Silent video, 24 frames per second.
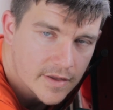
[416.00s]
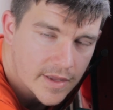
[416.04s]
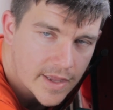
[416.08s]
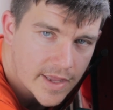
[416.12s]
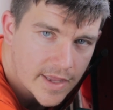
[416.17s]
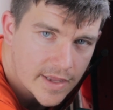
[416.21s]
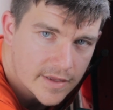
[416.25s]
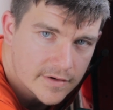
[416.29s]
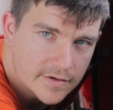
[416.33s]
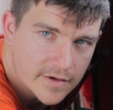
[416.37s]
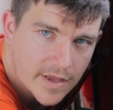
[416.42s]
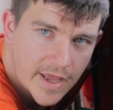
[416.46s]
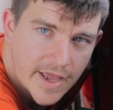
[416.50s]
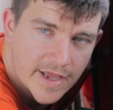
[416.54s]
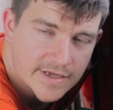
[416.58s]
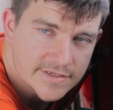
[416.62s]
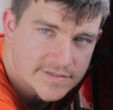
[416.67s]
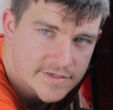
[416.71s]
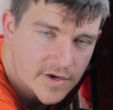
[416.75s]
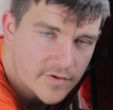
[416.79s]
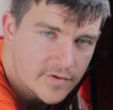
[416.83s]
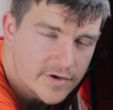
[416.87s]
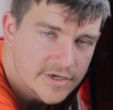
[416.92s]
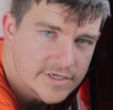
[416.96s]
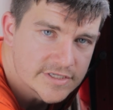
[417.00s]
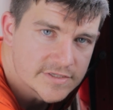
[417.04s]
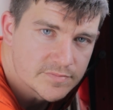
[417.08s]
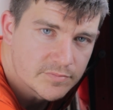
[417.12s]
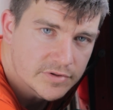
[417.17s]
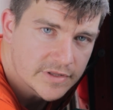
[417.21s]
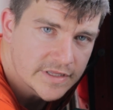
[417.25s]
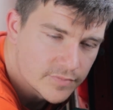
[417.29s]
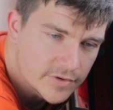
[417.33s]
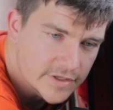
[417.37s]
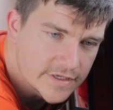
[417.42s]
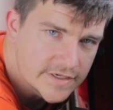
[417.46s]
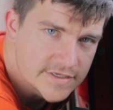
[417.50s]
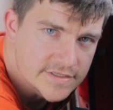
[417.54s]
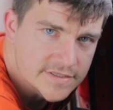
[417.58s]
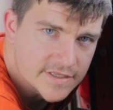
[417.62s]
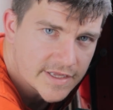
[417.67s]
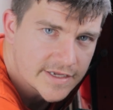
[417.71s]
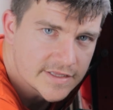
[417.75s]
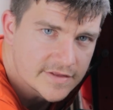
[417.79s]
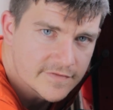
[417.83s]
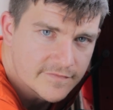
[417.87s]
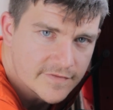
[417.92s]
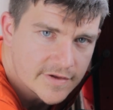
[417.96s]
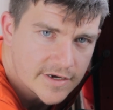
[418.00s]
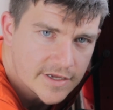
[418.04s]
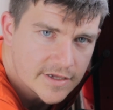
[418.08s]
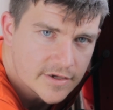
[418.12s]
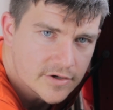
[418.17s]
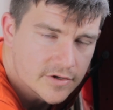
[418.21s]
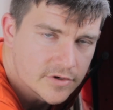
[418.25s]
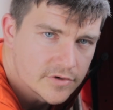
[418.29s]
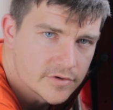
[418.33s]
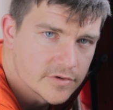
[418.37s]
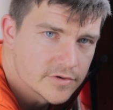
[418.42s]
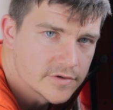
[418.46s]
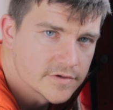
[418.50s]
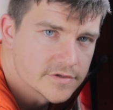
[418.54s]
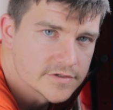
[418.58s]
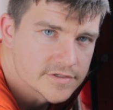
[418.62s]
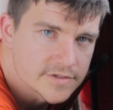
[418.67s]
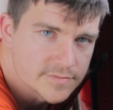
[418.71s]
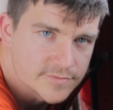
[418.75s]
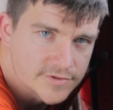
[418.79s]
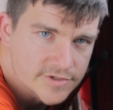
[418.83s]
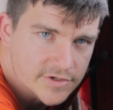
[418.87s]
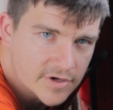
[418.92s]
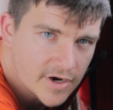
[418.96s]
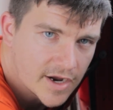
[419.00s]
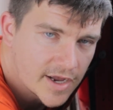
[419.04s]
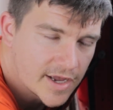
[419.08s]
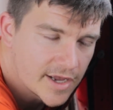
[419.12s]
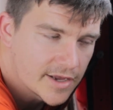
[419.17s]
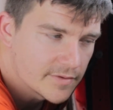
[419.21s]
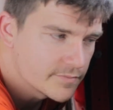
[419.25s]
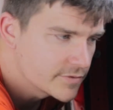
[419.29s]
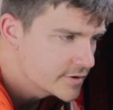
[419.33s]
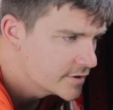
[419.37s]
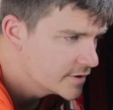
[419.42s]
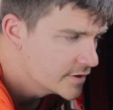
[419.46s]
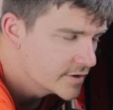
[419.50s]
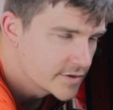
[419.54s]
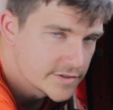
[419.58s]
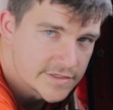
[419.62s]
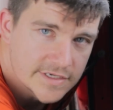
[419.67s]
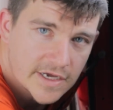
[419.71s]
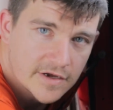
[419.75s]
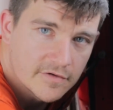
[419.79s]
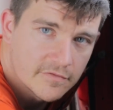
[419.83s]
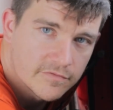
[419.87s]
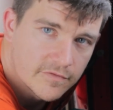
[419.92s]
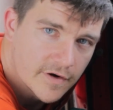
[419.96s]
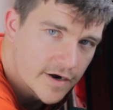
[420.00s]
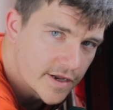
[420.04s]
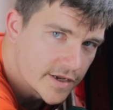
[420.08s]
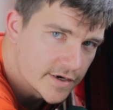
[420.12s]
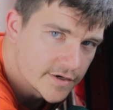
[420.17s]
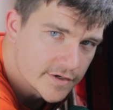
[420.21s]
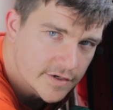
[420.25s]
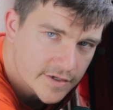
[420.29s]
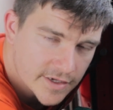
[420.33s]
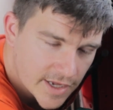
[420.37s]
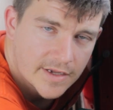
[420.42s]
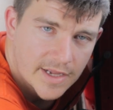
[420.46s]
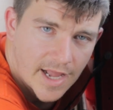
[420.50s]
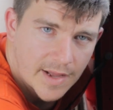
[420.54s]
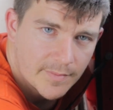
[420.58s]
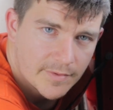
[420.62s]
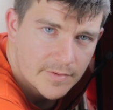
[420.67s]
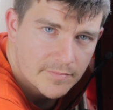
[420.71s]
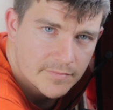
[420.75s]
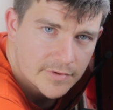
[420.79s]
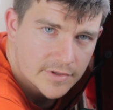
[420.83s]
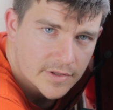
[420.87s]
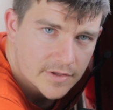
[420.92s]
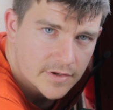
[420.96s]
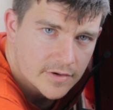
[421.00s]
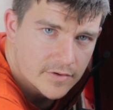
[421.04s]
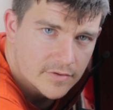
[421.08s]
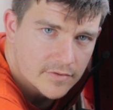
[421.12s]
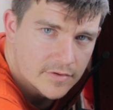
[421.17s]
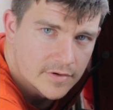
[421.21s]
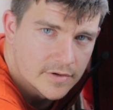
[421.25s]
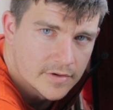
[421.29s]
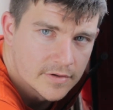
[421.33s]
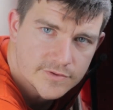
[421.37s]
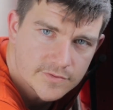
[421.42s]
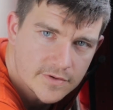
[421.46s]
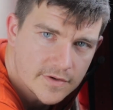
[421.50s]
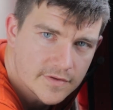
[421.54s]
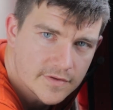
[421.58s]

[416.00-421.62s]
And as always, please like the video, subscribe, tell a friend, comment below, do